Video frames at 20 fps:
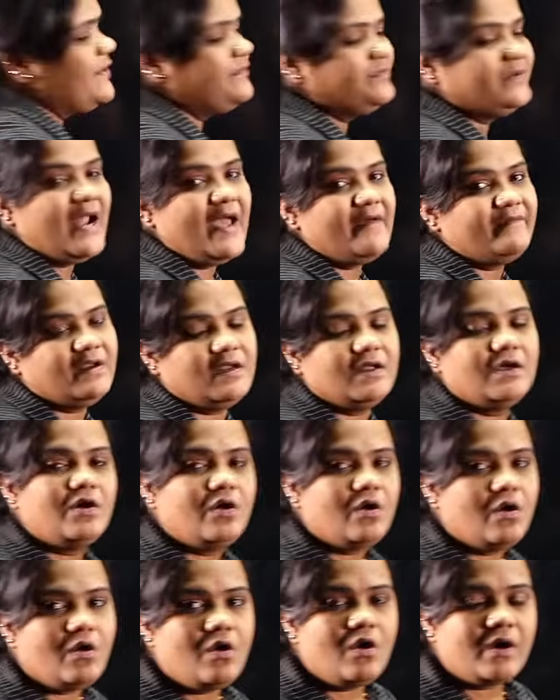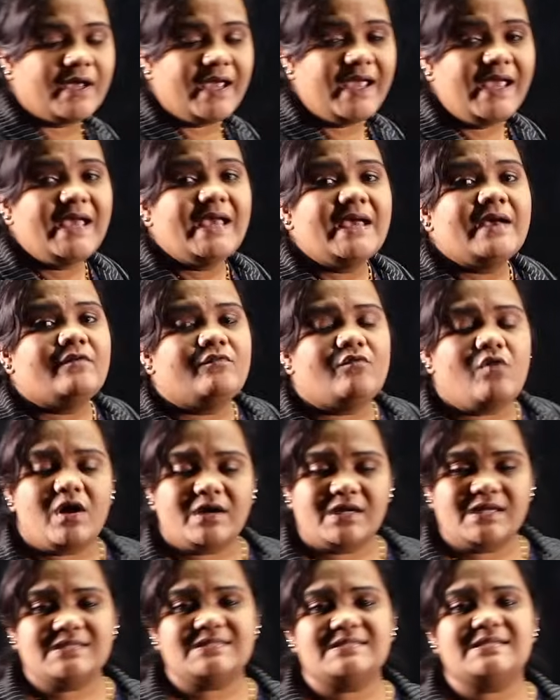travel. Okay, what
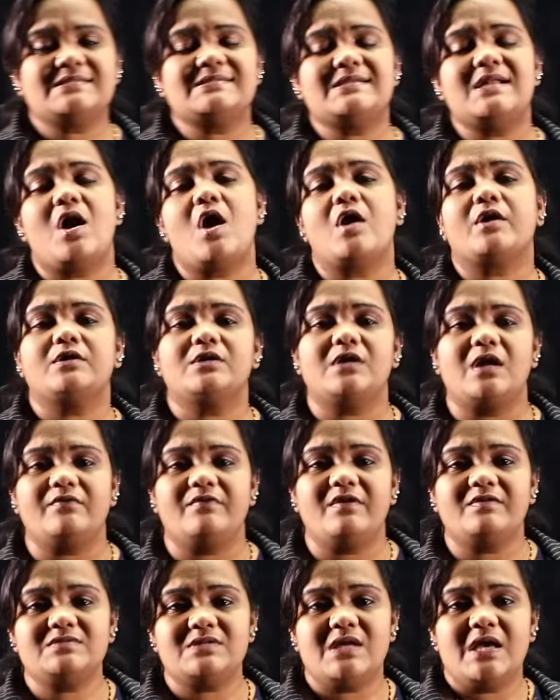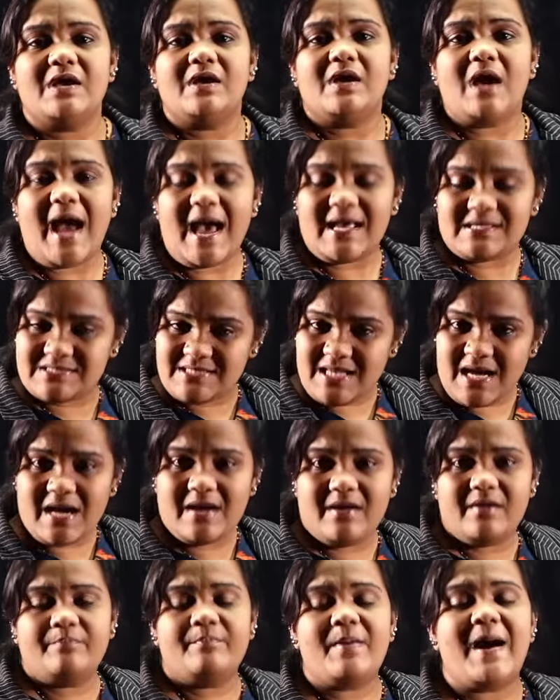is this longitudinal waves? As the
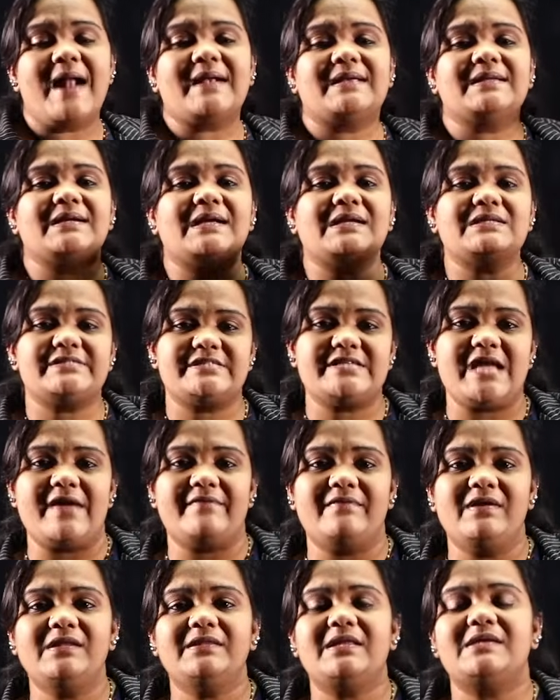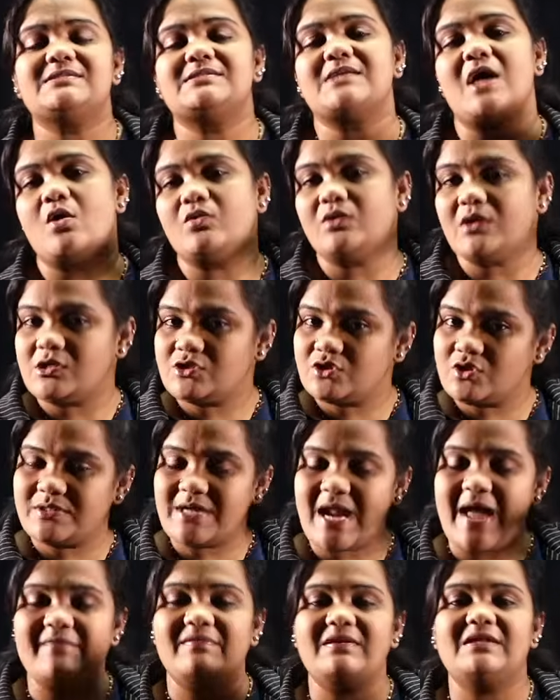particles travel, the sound also
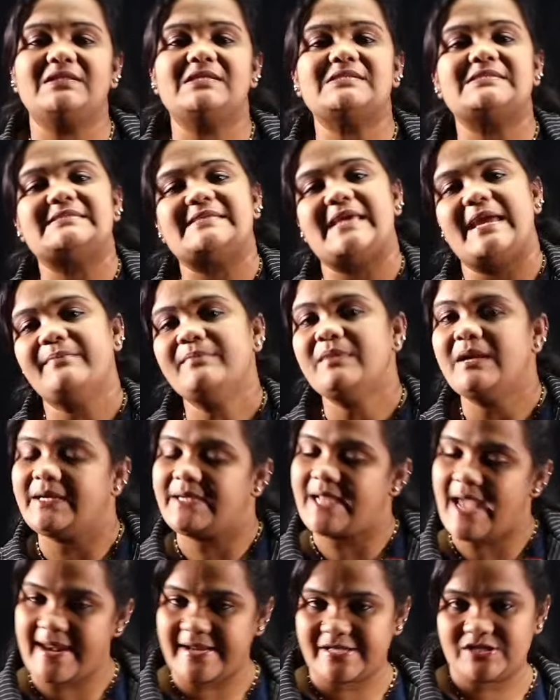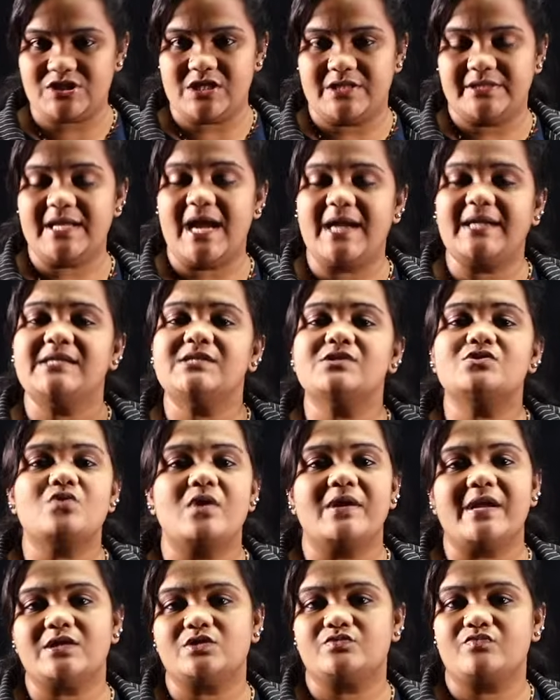travel in the same direction. That is
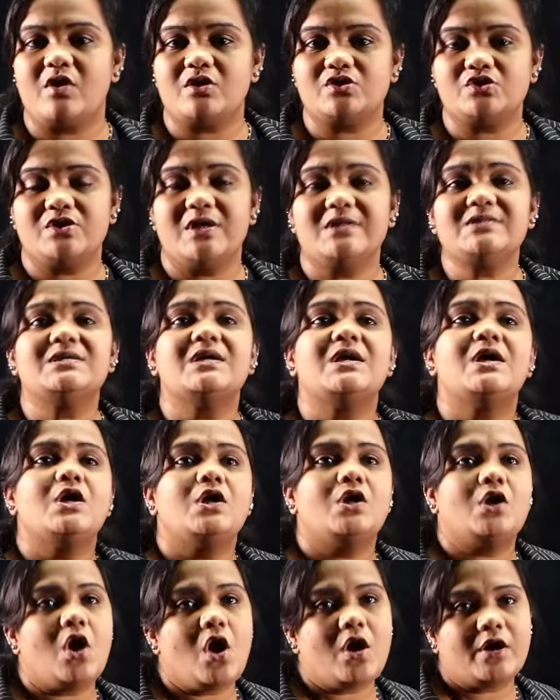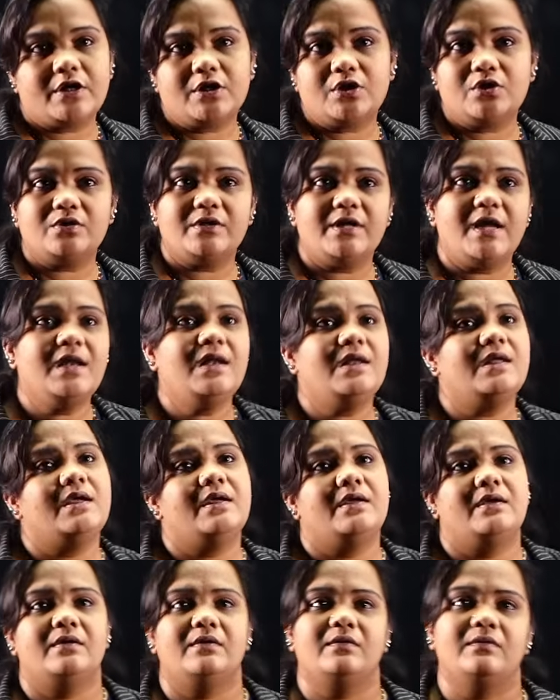known as what, students? Longitudinal.
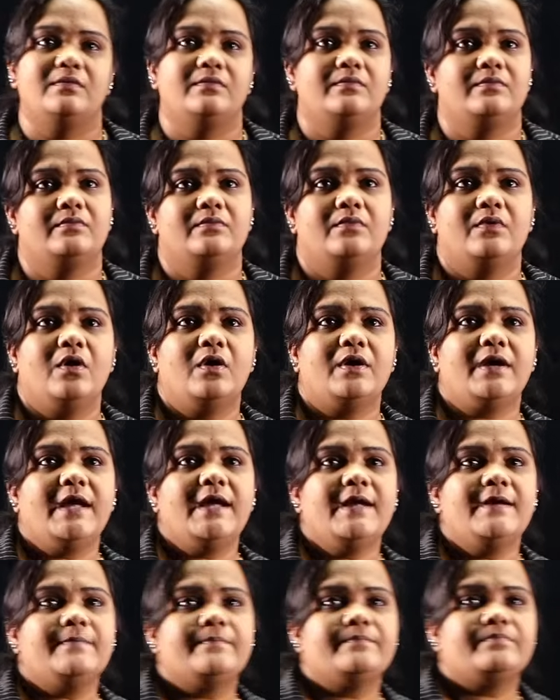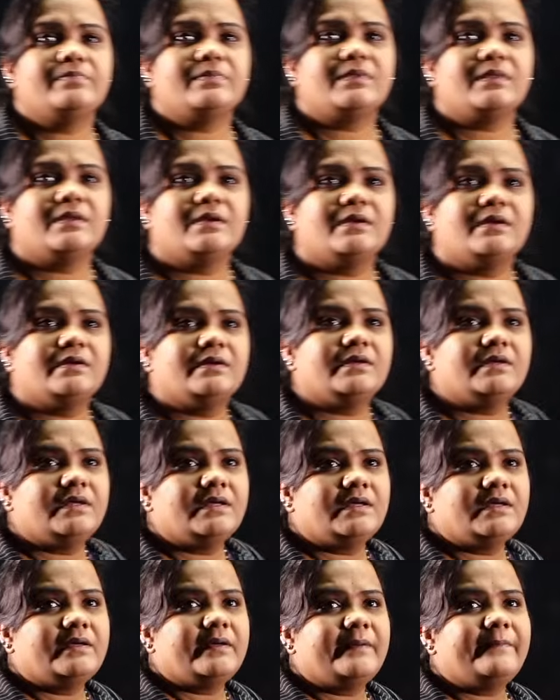Okay,
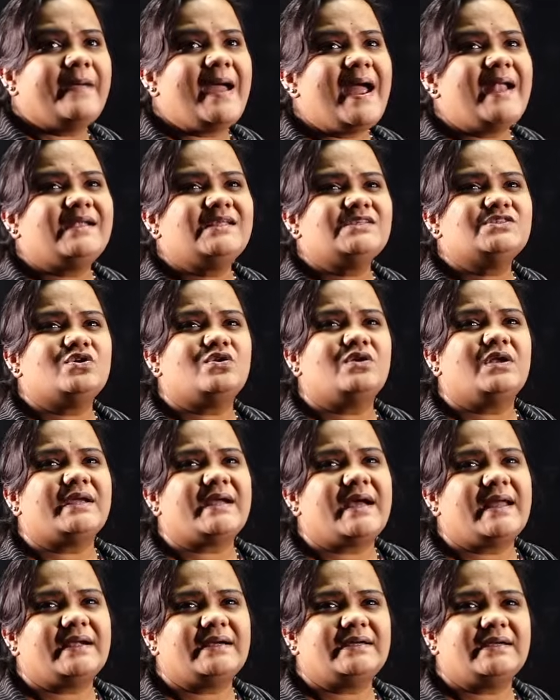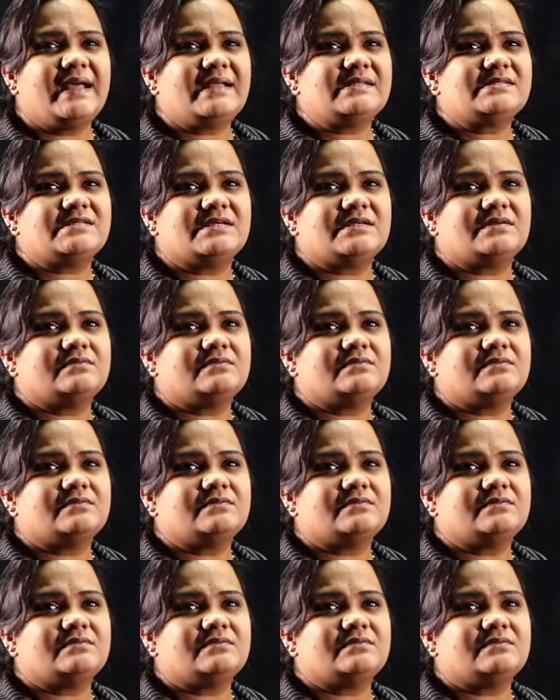bat is only correct answer.